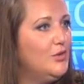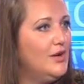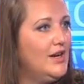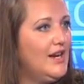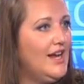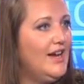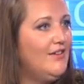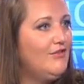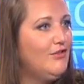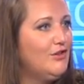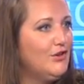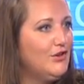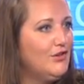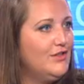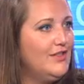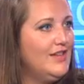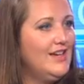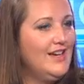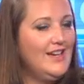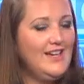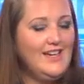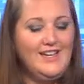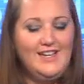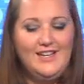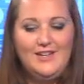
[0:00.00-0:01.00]
Whenever
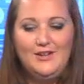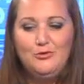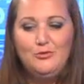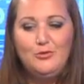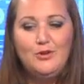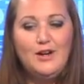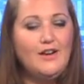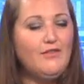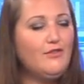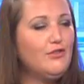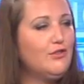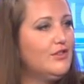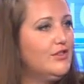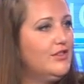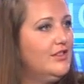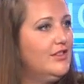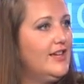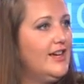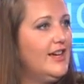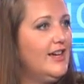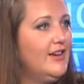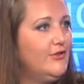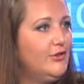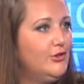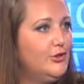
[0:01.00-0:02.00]
they, whenever
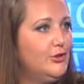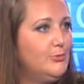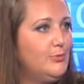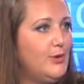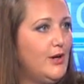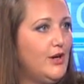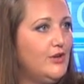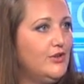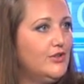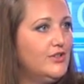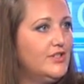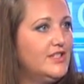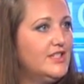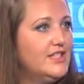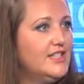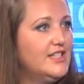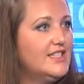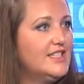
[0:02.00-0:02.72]
they have a new post,